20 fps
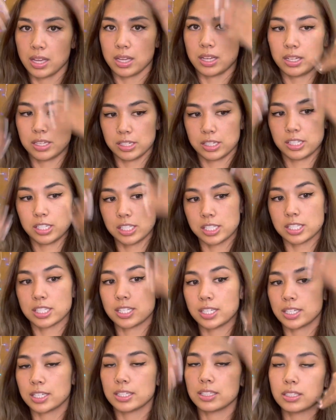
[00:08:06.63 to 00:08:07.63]
And just
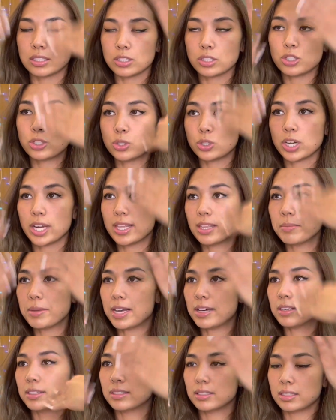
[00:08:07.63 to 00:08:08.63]
dry them
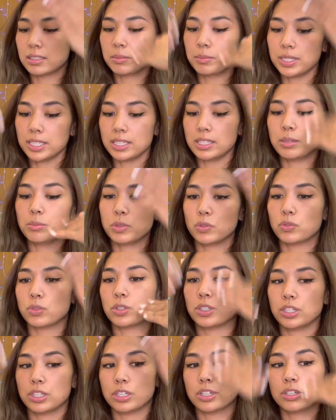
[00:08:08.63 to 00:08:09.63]
out a little bit before
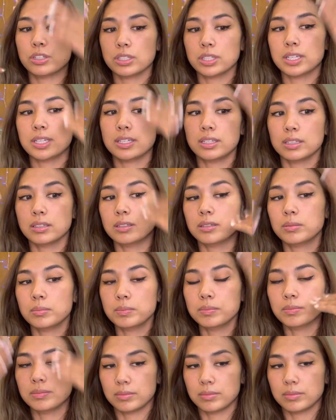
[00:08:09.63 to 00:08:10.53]
you curl them.